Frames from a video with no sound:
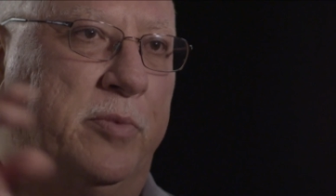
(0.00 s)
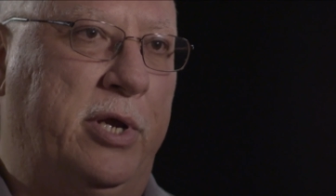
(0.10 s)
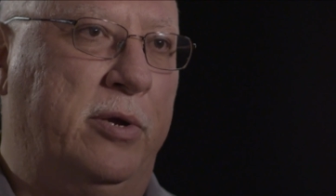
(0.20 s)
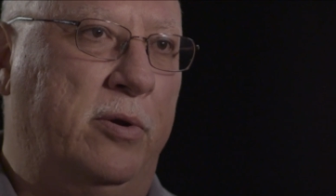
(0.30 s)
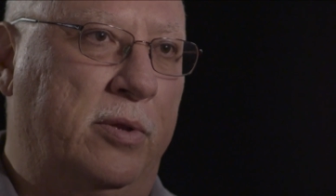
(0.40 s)
them
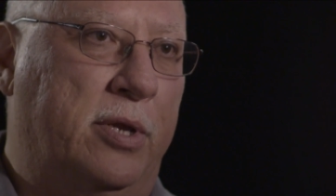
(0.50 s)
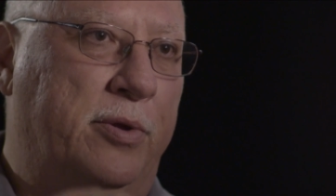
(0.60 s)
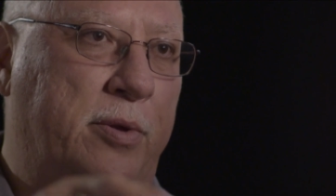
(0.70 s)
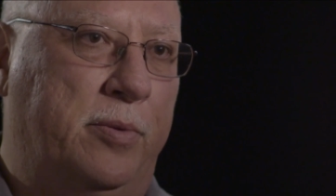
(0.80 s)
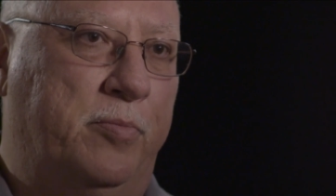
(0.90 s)
killed.
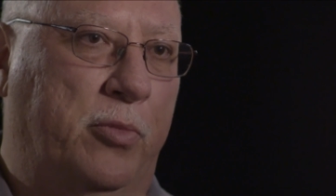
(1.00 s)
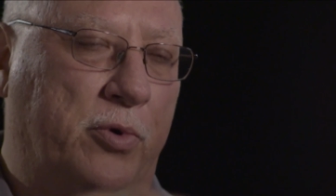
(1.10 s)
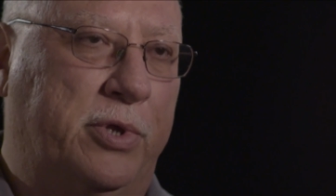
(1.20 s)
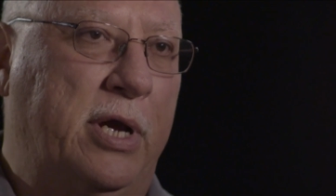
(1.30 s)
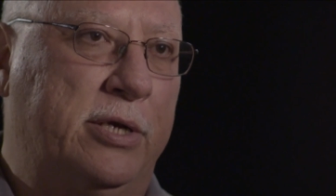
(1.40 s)

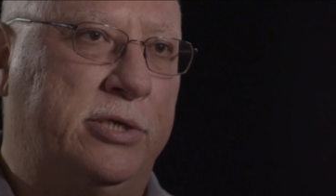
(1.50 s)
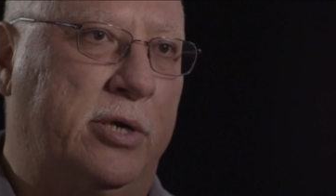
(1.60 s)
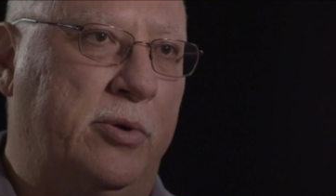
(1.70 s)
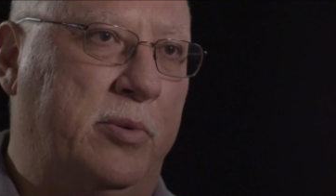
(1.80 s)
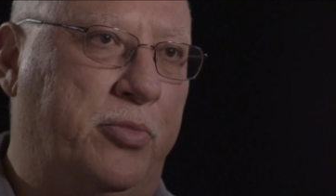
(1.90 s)
Both guys
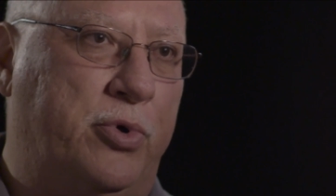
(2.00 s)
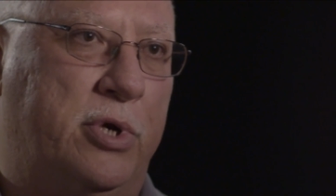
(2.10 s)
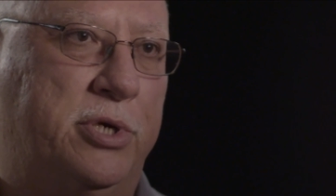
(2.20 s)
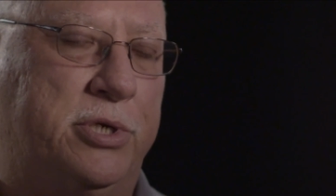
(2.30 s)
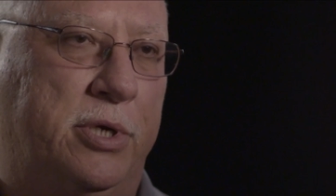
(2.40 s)
there in
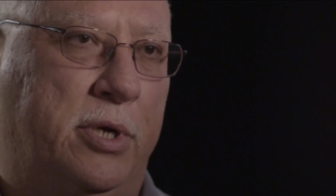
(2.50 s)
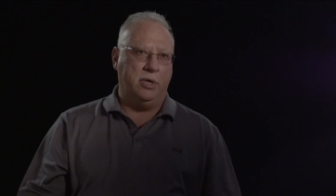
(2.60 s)
prison.